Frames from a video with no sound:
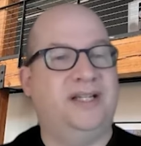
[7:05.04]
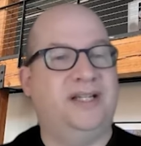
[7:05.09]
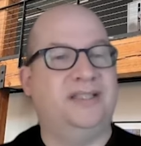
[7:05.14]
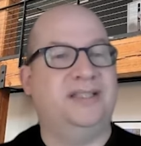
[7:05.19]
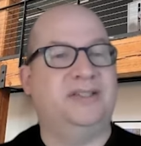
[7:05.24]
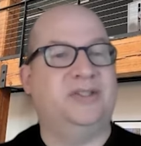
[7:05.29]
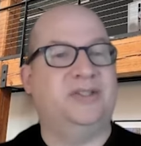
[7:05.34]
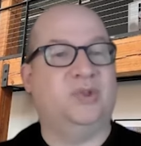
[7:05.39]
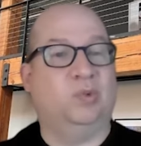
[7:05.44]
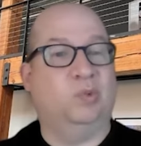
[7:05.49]
it
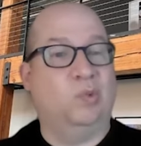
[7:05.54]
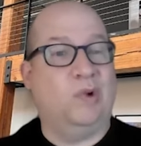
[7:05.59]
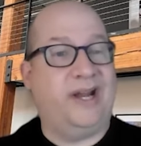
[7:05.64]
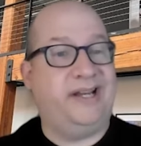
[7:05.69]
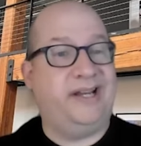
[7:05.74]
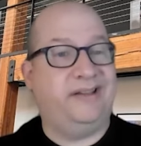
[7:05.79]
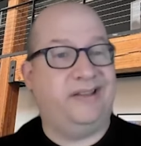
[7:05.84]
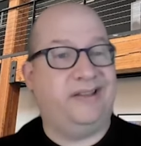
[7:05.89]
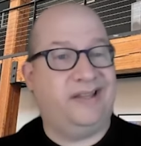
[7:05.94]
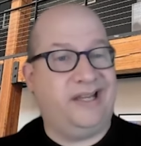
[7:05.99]
because it's the
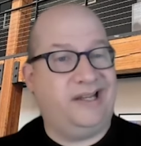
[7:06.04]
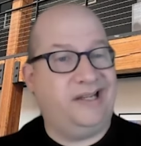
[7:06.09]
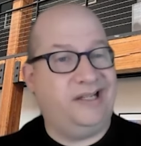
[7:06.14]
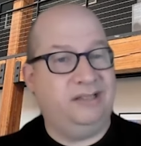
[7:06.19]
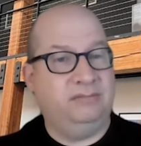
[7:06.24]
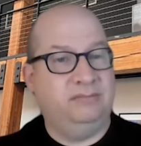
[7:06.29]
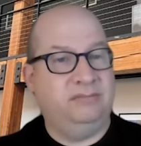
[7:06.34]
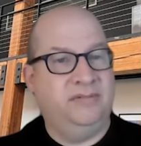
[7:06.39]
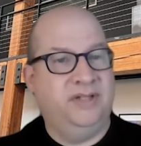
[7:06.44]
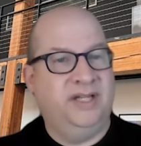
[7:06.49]
right
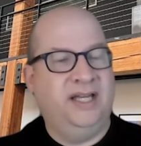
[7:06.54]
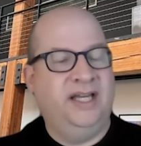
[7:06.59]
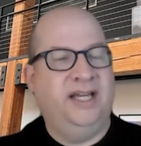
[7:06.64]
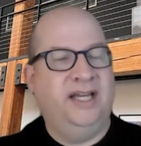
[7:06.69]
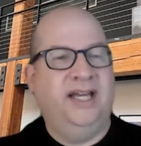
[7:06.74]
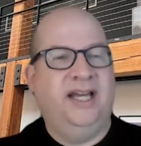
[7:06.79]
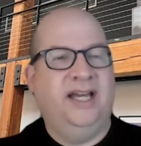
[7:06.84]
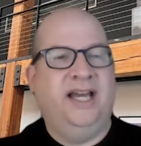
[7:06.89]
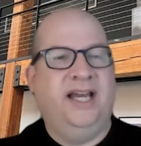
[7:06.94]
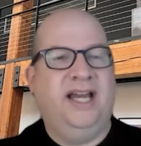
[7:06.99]
thing.
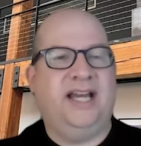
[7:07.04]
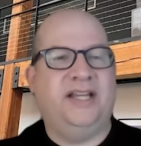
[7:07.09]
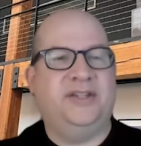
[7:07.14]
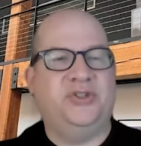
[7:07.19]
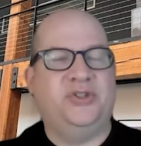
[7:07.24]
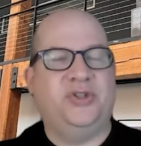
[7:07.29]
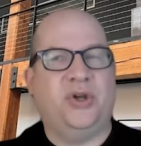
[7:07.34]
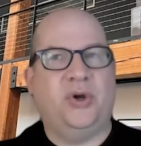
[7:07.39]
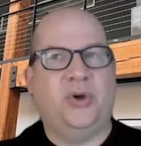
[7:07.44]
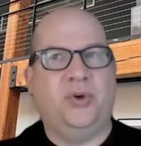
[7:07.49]

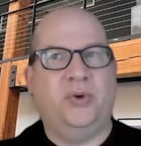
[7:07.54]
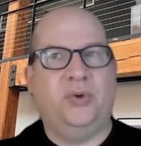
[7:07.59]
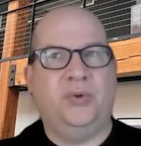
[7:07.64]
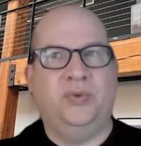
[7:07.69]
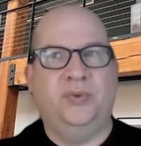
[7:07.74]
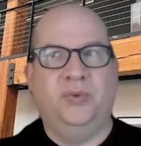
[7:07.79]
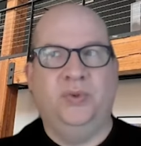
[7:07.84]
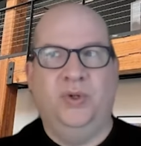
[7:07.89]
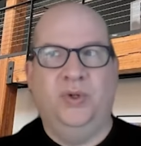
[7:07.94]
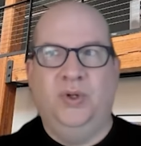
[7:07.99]
And
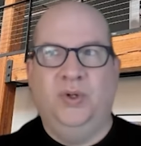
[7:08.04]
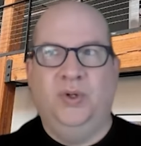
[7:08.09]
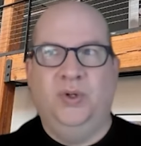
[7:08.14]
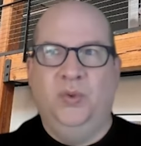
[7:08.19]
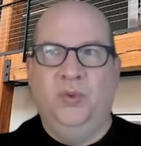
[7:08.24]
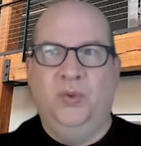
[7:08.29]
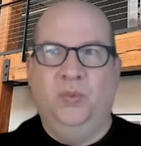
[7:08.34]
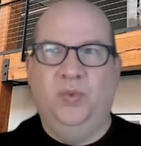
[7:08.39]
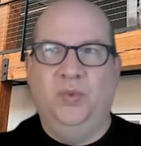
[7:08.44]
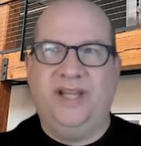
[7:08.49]
so
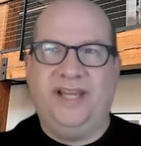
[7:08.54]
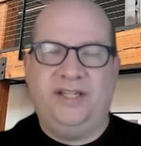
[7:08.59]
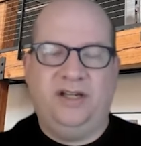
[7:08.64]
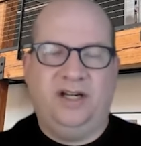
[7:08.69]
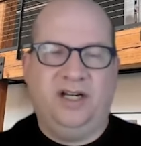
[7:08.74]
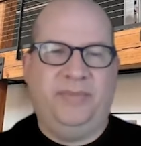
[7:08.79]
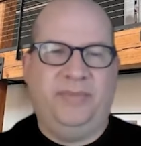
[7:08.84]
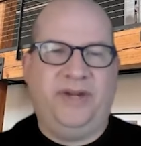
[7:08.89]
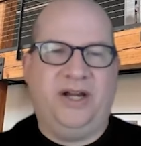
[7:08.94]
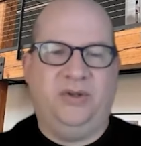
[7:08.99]
when they
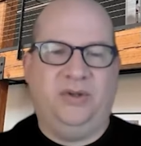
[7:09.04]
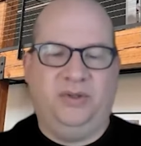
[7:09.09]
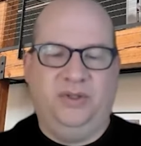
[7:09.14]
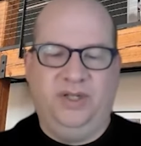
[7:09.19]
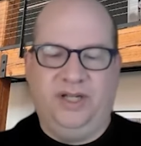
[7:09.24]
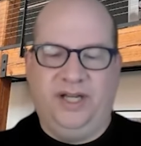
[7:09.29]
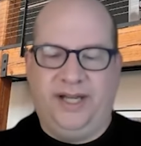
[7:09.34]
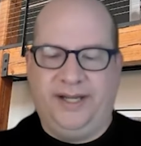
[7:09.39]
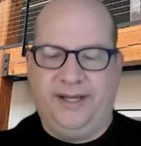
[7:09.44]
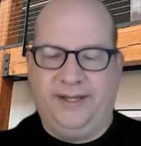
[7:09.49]
talk about
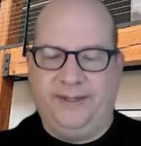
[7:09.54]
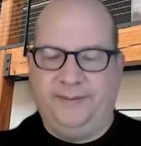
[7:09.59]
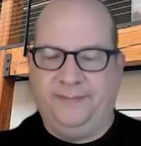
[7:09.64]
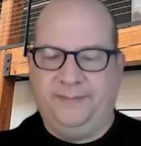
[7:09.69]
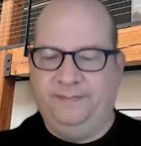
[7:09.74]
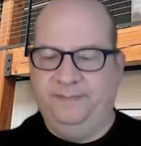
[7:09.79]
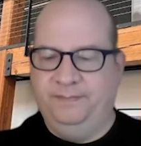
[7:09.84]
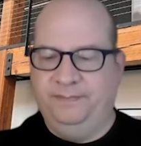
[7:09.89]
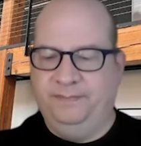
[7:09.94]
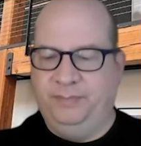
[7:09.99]

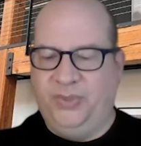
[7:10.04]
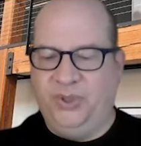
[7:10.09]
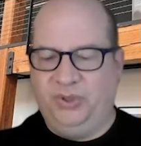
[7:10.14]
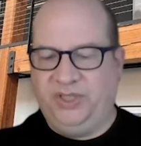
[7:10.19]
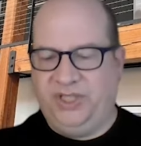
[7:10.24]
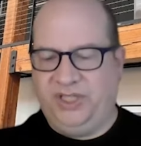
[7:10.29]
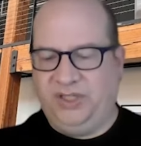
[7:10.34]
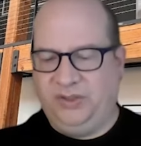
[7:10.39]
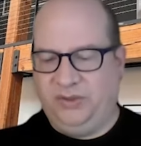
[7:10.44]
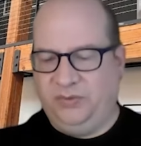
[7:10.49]

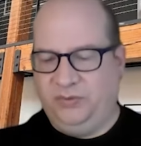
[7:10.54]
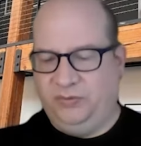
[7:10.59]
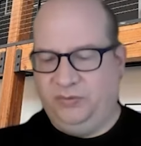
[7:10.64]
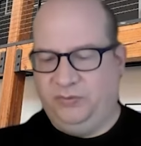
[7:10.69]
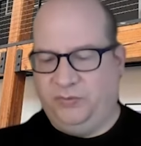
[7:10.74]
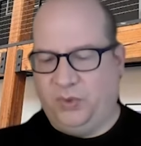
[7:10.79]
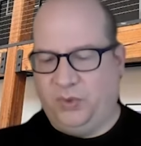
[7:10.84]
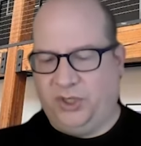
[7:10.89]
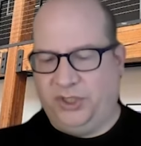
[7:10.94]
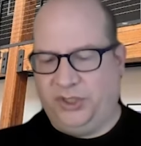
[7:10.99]
building
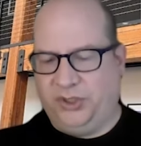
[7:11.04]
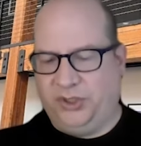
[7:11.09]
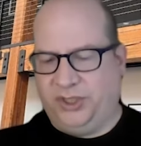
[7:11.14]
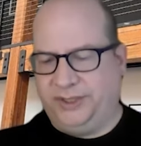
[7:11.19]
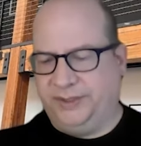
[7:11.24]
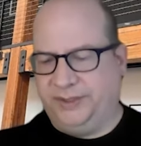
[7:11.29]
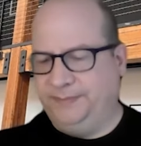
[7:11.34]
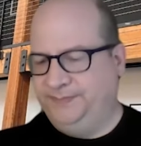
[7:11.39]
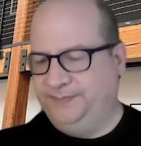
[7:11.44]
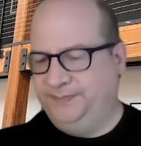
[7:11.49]
for
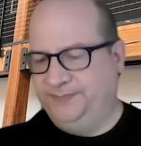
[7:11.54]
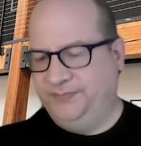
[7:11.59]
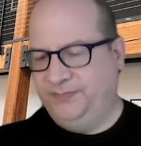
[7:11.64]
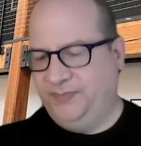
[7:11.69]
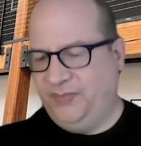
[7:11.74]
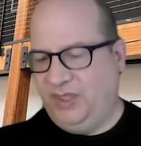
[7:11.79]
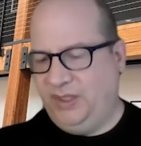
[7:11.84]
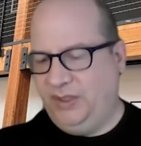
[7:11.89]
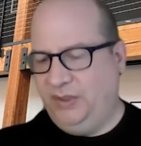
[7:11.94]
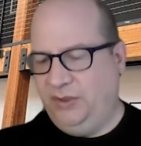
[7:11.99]
your
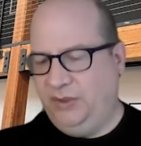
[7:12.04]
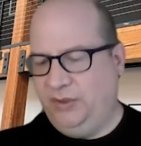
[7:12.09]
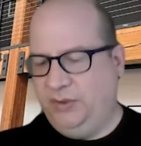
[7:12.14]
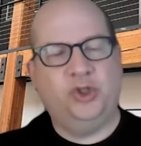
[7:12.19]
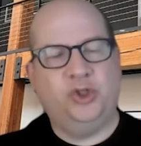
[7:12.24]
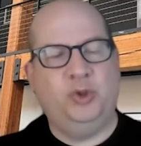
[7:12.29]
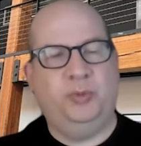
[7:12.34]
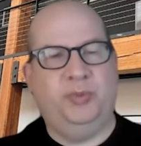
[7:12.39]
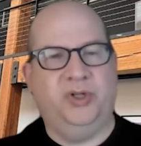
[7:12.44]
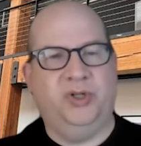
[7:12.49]

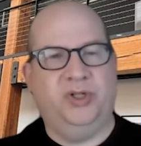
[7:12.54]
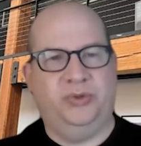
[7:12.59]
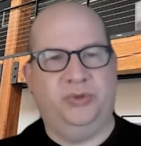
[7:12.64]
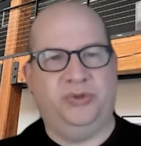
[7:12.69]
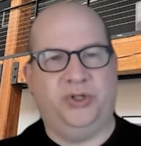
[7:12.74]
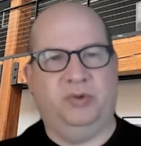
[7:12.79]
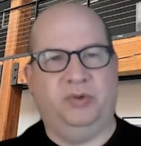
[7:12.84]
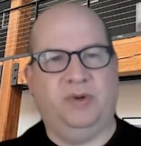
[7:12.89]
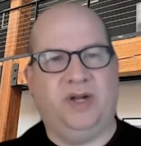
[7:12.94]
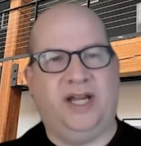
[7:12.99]
super
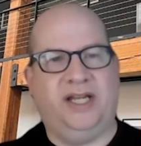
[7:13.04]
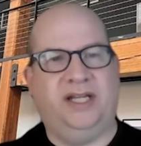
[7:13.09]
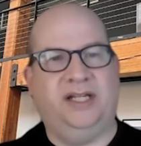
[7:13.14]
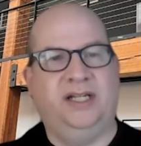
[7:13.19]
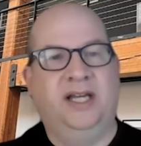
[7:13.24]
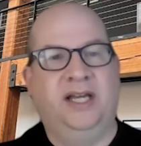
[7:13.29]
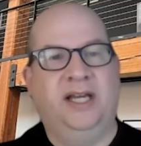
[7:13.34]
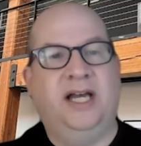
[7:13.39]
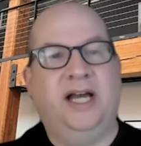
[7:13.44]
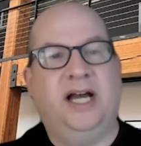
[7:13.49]
user, right?